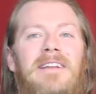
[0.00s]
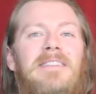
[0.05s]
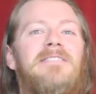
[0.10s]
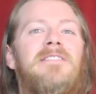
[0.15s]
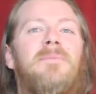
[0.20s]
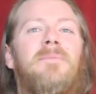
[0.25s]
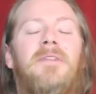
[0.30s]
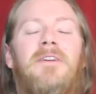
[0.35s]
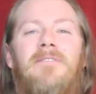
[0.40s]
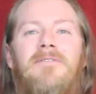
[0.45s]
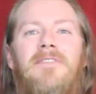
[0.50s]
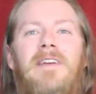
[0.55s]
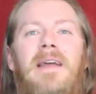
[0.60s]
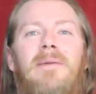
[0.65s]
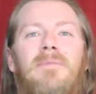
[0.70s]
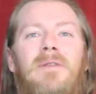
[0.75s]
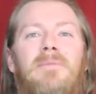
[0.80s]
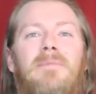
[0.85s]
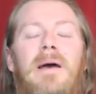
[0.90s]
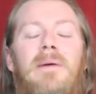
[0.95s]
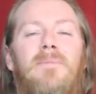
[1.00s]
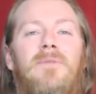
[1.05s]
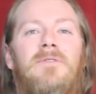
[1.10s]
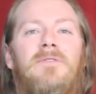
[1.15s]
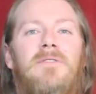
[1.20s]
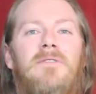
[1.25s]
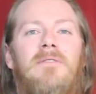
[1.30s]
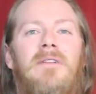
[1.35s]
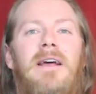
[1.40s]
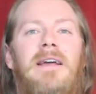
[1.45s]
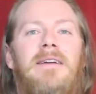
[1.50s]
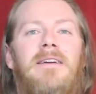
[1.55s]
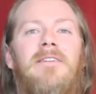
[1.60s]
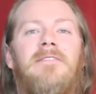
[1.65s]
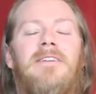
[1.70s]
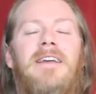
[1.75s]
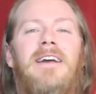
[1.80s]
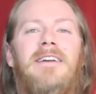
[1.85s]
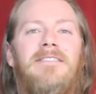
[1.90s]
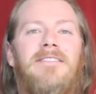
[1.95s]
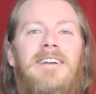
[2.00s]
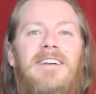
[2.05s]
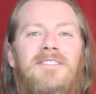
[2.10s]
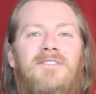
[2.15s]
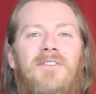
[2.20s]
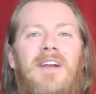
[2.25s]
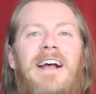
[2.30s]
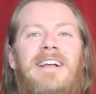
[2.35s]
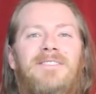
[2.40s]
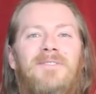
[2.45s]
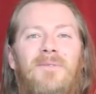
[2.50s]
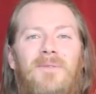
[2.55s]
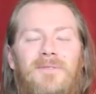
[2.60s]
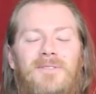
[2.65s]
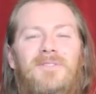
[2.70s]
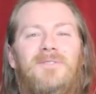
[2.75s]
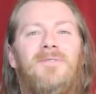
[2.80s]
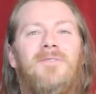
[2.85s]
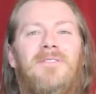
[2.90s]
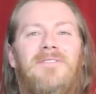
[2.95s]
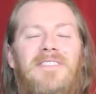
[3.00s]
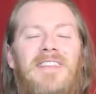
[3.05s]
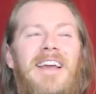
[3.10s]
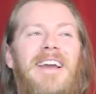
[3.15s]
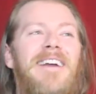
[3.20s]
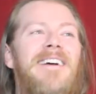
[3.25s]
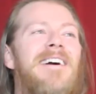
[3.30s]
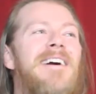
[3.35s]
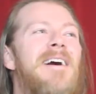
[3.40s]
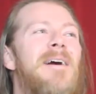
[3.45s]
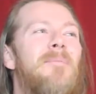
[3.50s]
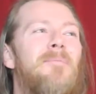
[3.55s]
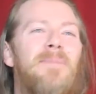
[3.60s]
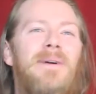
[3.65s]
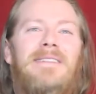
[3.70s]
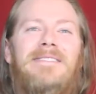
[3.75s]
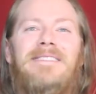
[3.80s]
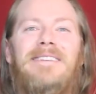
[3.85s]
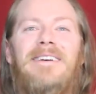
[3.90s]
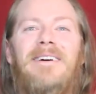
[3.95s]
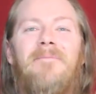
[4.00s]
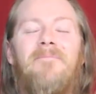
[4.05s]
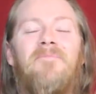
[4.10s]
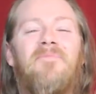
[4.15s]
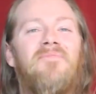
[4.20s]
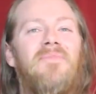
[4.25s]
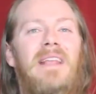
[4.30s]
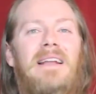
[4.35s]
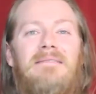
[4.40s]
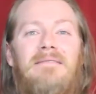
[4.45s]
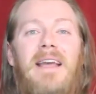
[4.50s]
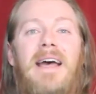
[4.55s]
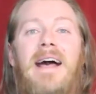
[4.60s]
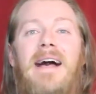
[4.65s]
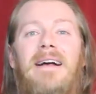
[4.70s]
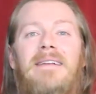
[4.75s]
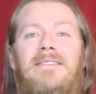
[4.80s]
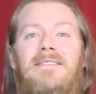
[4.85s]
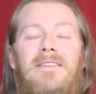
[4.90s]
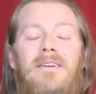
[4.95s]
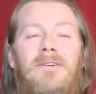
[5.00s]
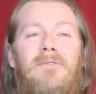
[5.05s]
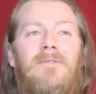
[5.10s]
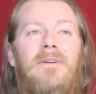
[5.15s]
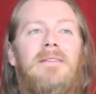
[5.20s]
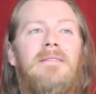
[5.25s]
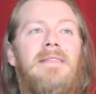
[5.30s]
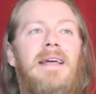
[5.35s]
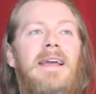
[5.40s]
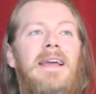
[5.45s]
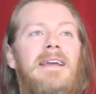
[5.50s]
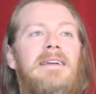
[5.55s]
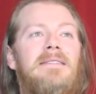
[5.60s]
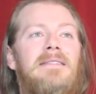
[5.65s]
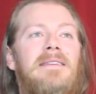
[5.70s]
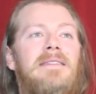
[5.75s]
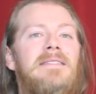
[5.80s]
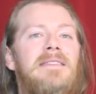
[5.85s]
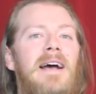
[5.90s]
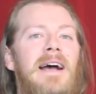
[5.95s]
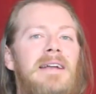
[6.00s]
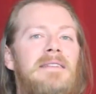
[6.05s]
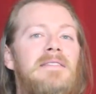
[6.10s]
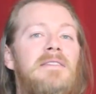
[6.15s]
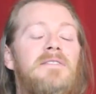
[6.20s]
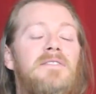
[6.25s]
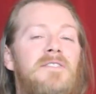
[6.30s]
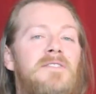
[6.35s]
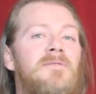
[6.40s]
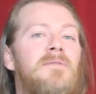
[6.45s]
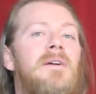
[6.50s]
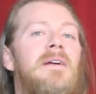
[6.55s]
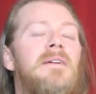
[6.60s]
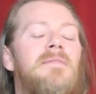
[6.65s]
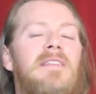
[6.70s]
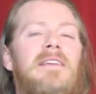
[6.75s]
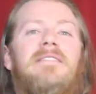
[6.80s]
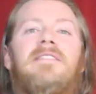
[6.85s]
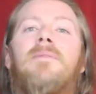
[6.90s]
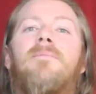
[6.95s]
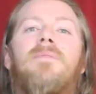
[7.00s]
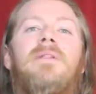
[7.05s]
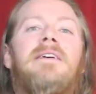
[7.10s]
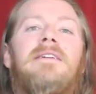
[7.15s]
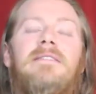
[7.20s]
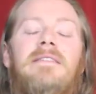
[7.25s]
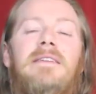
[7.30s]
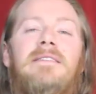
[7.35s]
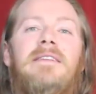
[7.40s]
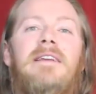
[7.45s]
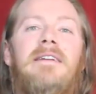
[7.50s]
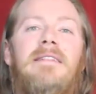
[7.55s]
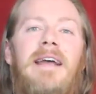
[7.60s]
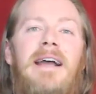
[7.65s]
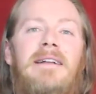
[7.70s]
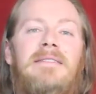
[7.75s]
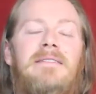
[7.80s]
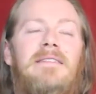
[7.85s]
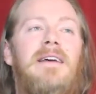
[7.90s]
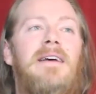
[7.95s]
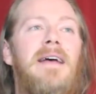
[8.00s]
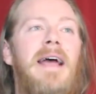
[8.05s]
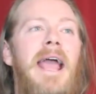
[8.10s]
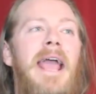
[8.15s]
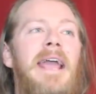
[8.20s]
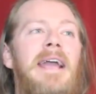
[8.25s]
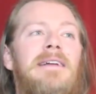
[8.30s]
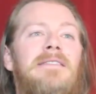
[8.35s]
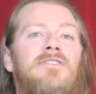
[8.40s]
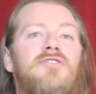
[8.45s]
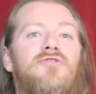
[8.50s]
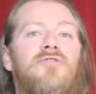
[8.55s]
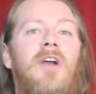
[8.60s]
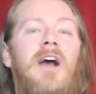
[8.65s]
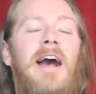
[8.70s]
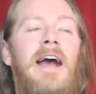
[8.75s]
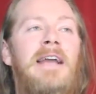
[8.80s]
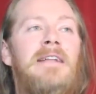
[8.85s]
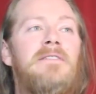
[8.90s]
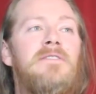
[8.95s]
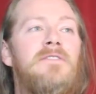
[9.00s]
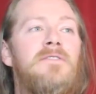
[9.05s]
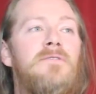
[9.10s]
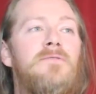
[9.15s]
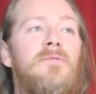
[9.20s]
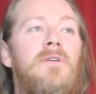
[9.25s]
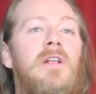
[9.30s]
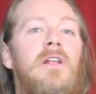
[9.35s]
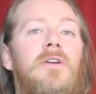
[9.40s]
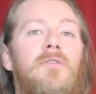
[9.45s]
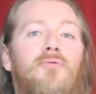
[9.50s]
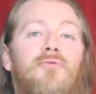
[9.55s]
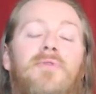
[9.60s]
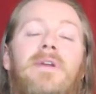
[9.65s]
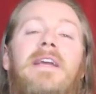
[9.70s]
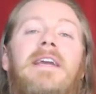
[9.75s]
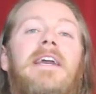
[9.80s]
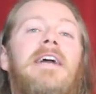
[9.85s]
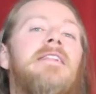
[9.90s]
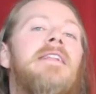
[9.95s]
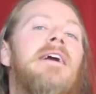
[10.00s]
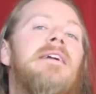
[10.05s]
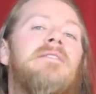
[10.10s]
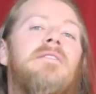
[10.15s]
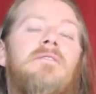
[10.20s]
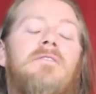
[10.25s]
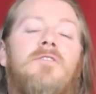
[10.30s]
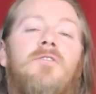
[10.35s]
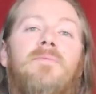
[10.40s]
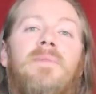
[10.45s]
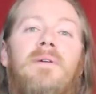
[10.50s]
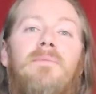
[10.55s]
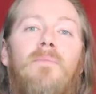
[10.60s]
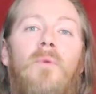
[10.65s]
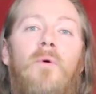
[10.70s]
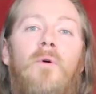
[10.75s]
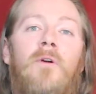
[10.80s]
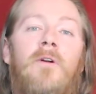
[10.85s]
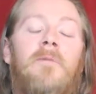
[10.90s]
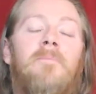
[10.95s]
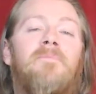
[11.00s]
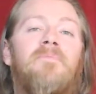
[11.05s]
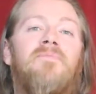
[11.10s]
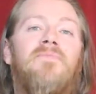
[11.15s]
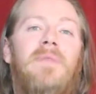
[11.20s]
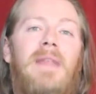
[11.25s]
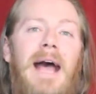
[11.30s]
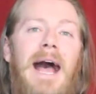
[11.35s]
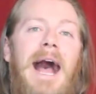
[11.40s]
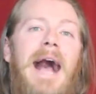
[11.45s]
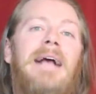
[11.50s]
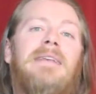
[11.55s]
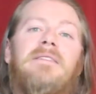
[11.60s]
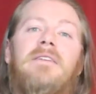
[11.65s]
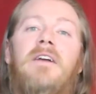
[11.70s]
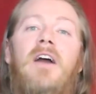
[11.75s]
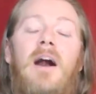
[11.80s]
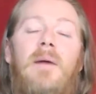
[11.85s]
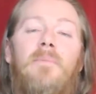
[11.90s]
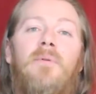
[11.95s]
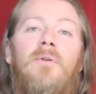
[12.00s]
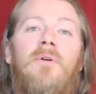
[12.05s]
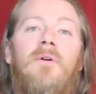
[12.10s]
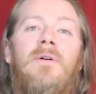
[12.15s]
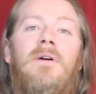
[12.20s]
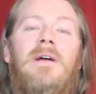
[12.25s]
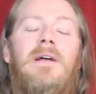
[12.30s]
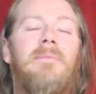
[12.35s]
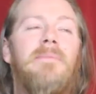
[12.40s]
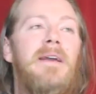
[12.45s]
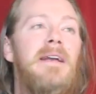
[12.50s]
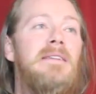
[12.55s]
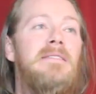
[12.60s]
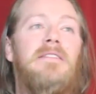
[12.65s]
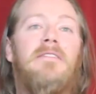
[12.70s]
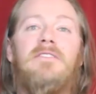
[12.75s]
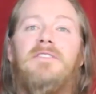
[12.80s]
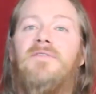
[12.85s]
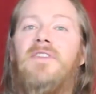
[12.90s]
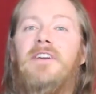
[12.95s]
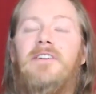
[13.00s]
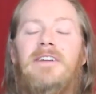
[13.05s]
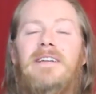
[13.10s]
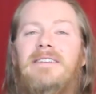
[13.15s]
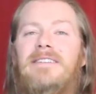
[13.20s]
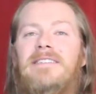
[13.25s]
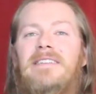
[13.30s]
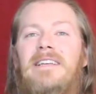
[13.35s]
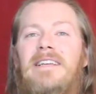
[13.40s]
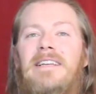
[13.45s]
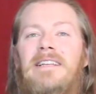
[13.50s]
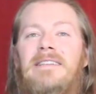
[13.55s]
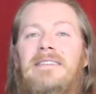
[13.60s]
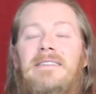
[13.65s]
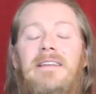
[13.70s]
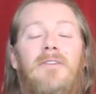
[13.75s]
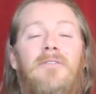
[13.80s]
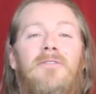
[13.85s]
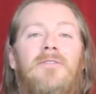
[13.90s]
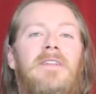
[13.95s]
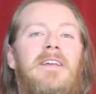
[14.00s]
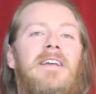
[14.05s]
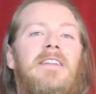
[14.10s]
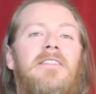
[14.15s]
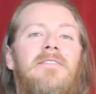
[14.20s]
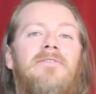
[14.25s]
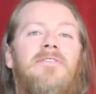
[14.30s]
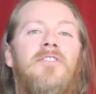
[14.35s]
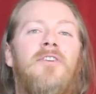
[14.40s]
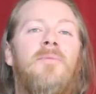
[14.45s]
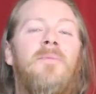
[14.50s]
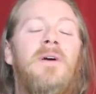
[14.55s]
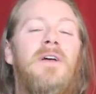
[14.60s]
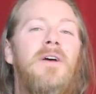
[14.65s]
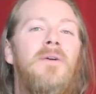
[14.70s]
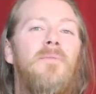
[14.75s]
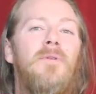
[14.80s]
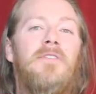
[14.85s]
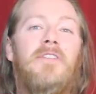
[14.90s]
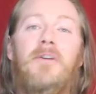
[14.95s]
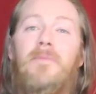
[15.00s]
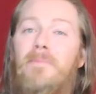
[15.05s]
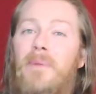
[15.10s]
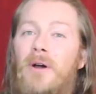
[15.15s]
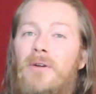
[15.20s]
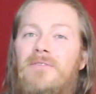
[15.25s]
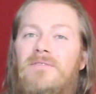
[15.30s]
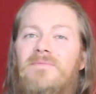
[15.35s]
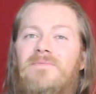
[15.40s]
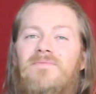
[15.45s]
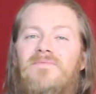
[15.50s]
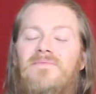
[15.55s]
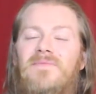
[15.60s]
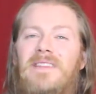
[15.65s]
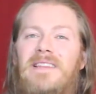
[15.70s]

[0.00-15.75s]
that some of their family members are like oh yeah you guys are assholes sort of thing but uh, yeah, so they decide to do this complete disconnect and try to reconnect a little bit more as a couple because there's various scenes early in the film where they're both